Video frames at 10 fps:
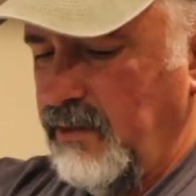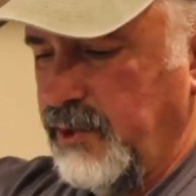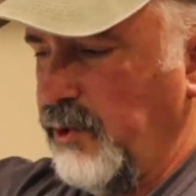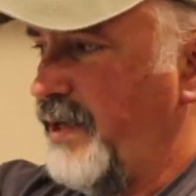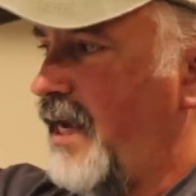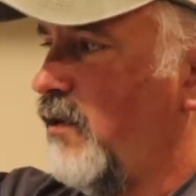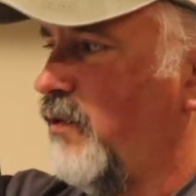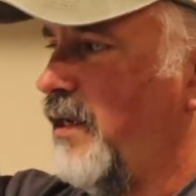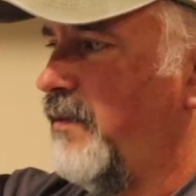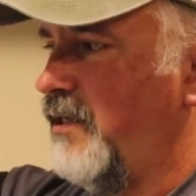So now
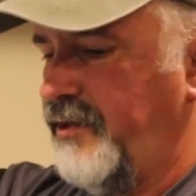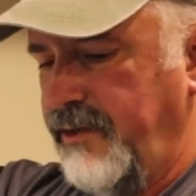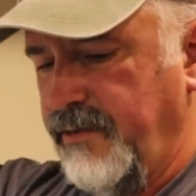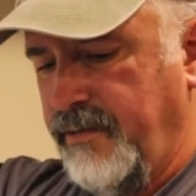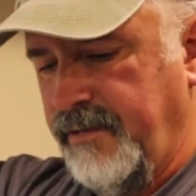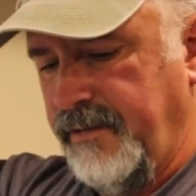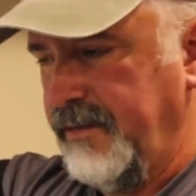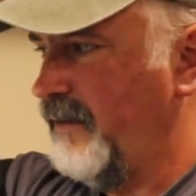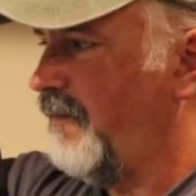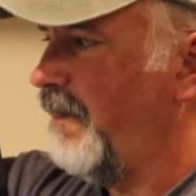what I'm going to do,
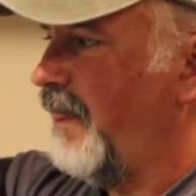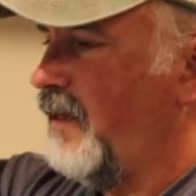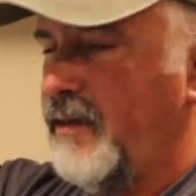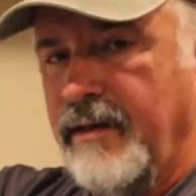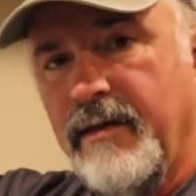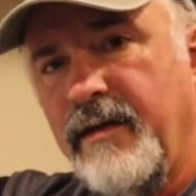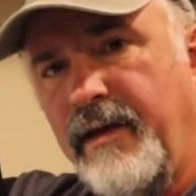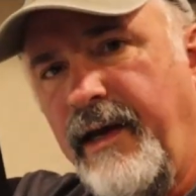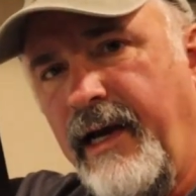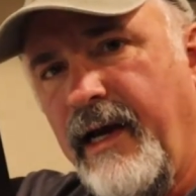
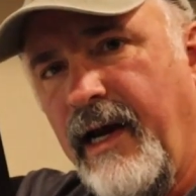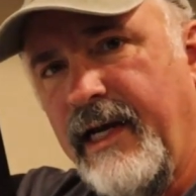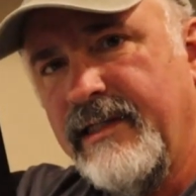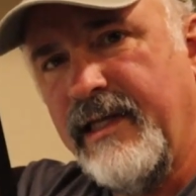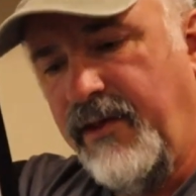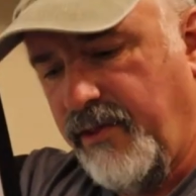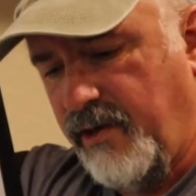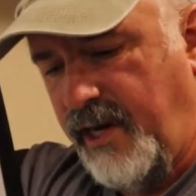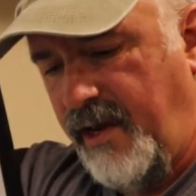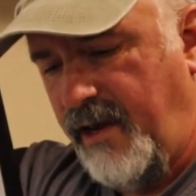and I guess they
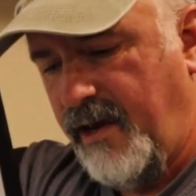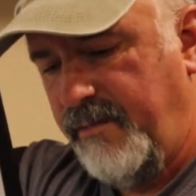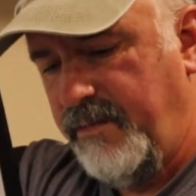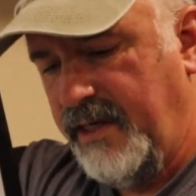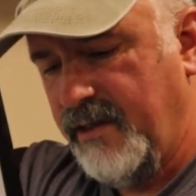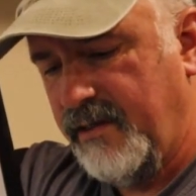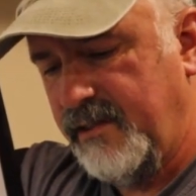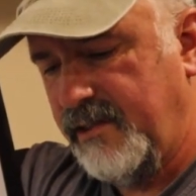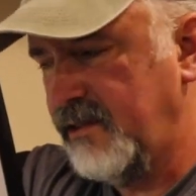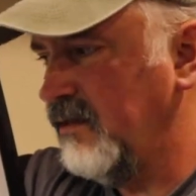thought ahead,
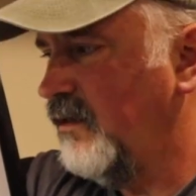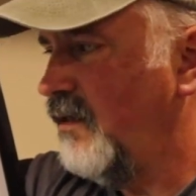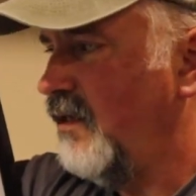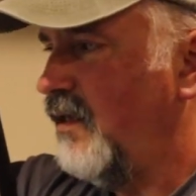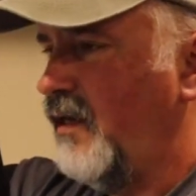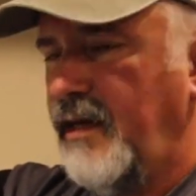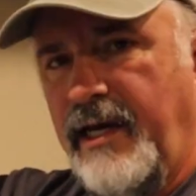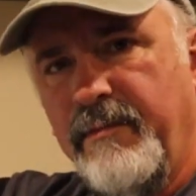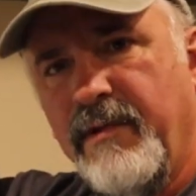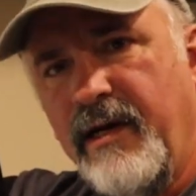because
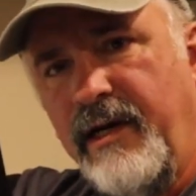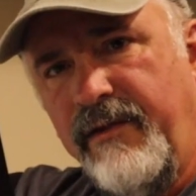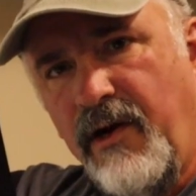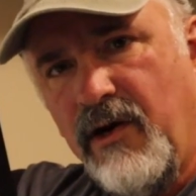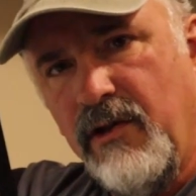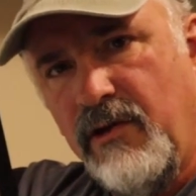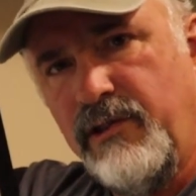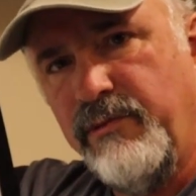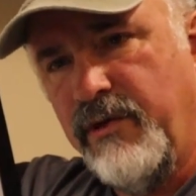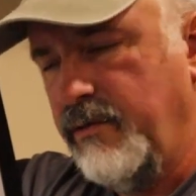in our
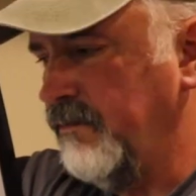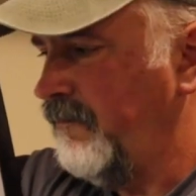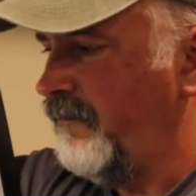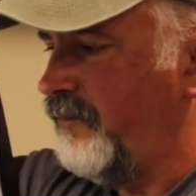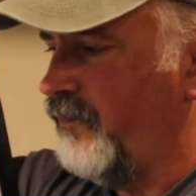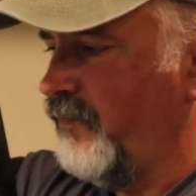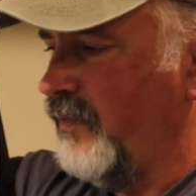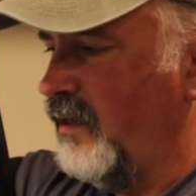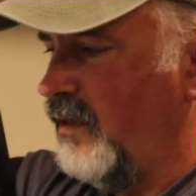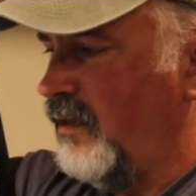laundry room
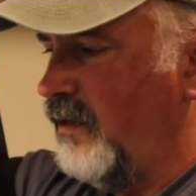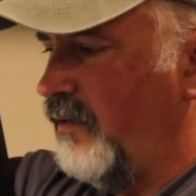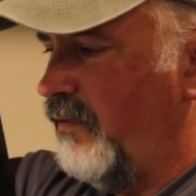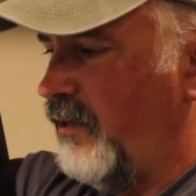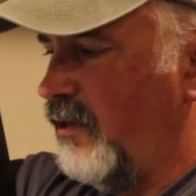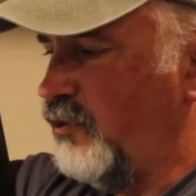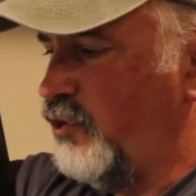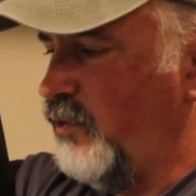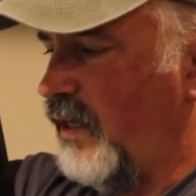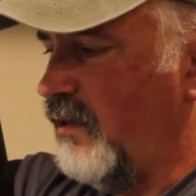there are
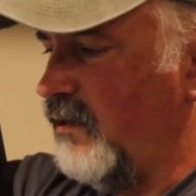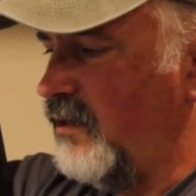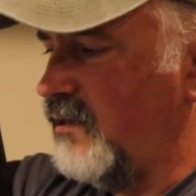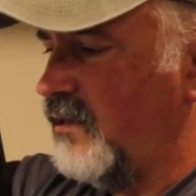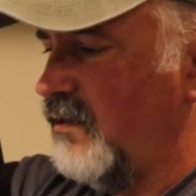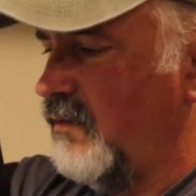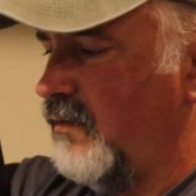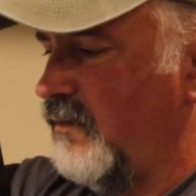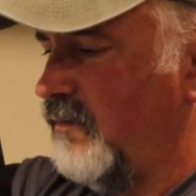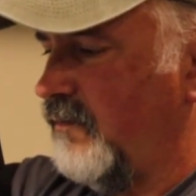two outlets,
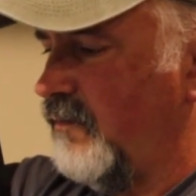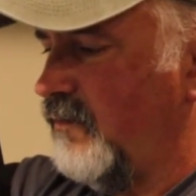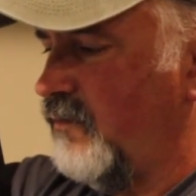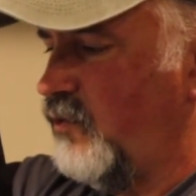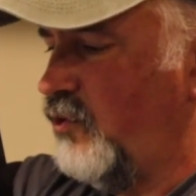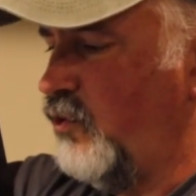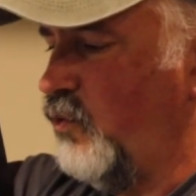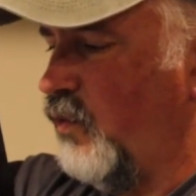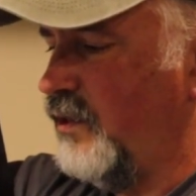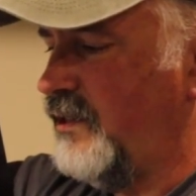two
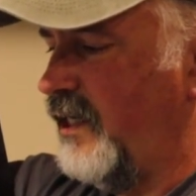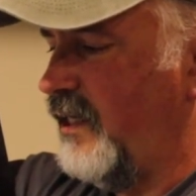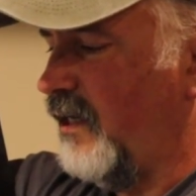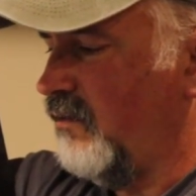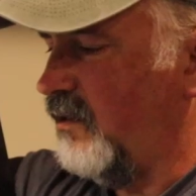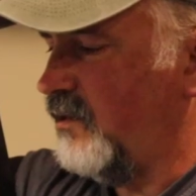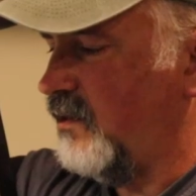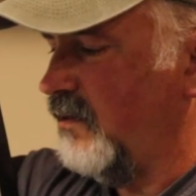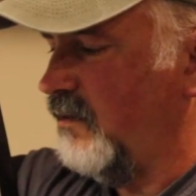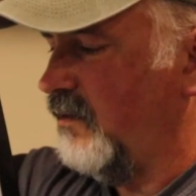110
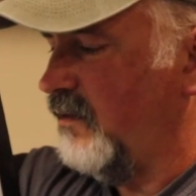outlets,